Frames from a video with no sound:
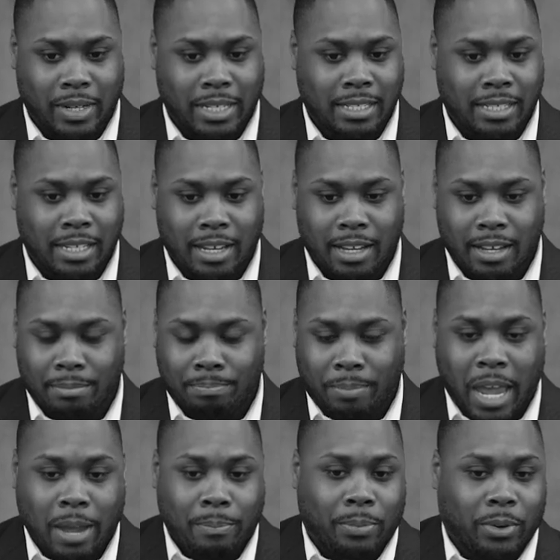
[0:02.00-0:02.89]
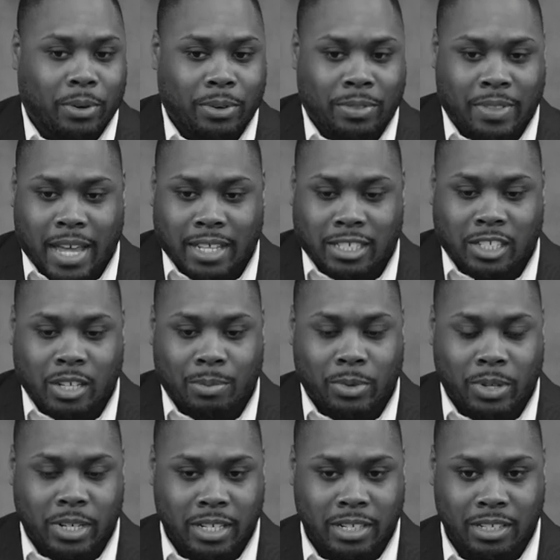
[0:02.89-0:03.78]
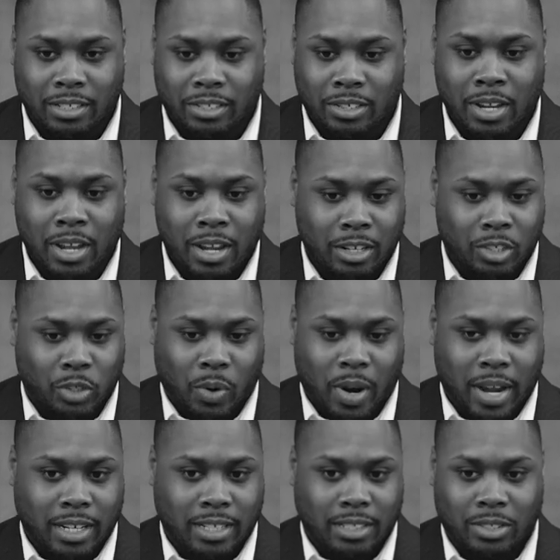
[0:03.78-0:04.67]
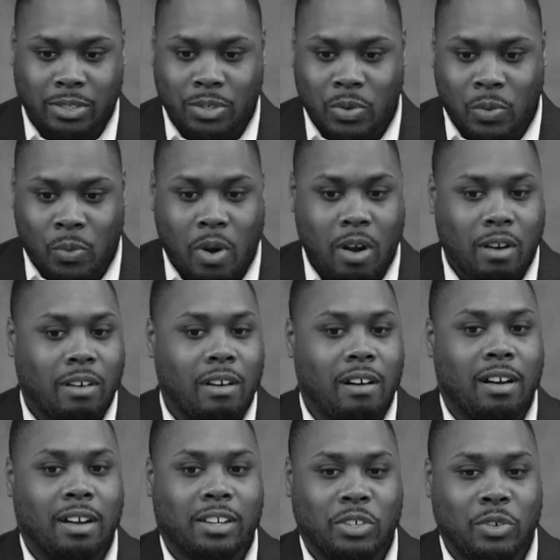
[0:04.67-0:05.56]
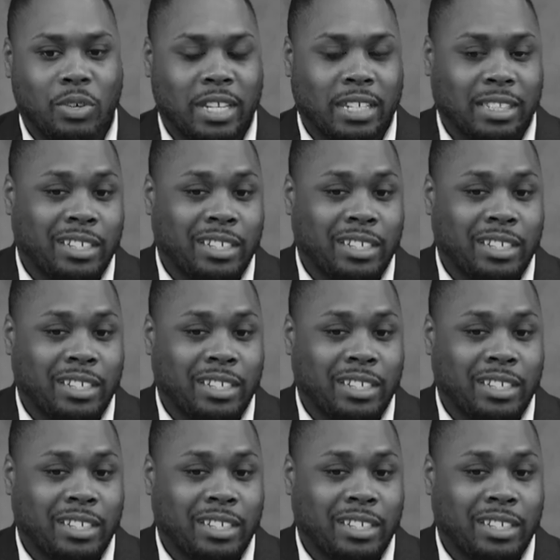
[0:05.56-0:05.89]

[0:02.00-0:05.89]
is a paper that someone is trying to work on. You can